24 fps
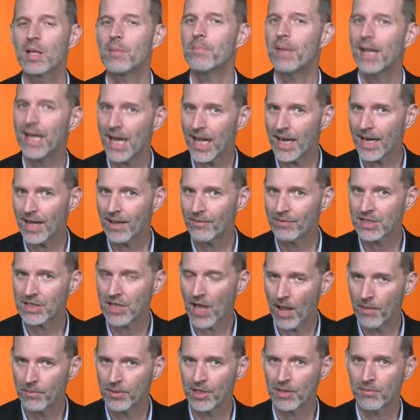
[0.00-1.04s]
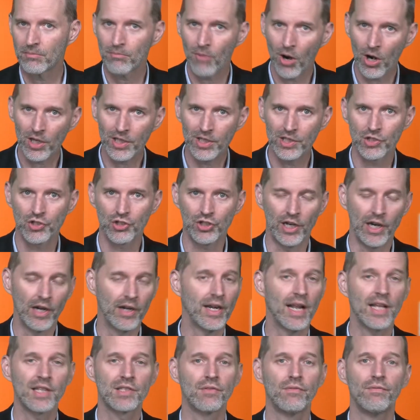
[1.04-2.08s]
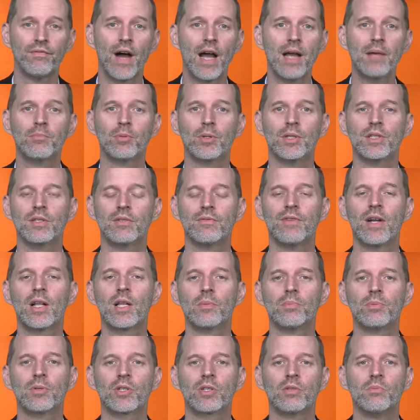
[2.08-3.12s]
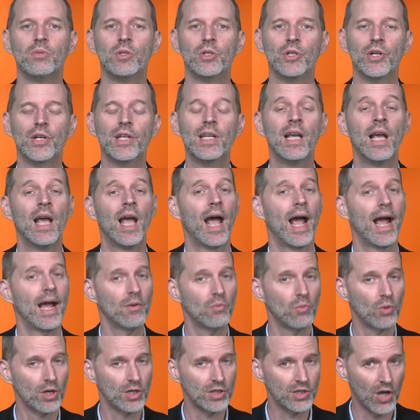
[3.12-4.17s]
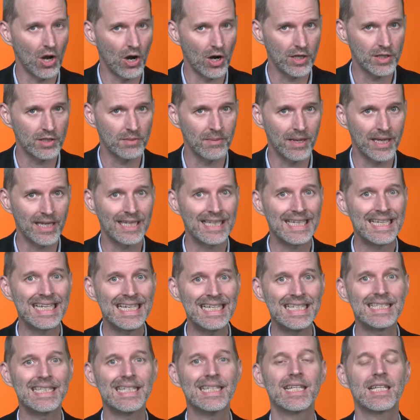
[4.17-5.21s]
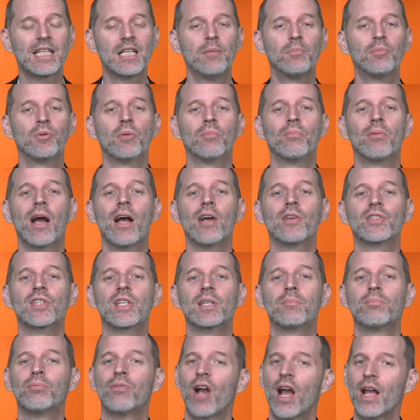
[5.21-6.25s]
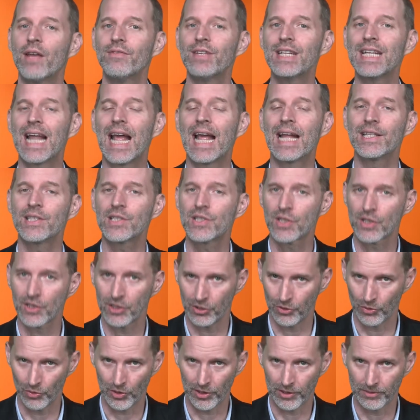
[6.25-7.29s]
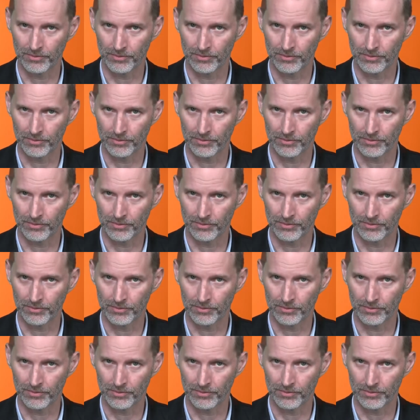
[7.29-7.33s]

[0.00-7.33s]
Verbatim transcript: it may not have a dominant market share, it has a vibrant developer community and works hard to make it easy to keep your browsing private and secure.